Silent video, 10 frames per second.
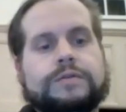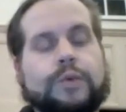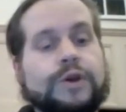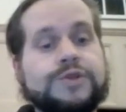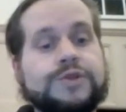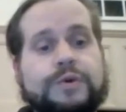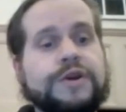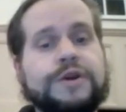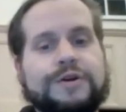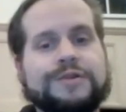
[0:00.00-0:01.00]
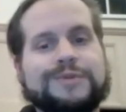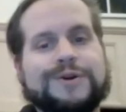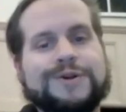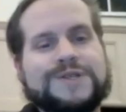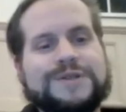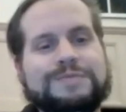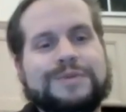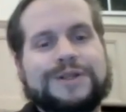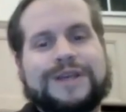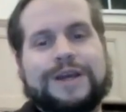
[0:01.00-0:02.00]
wish were here in person
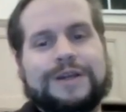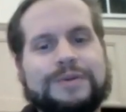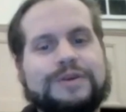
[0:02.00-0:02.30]
but can't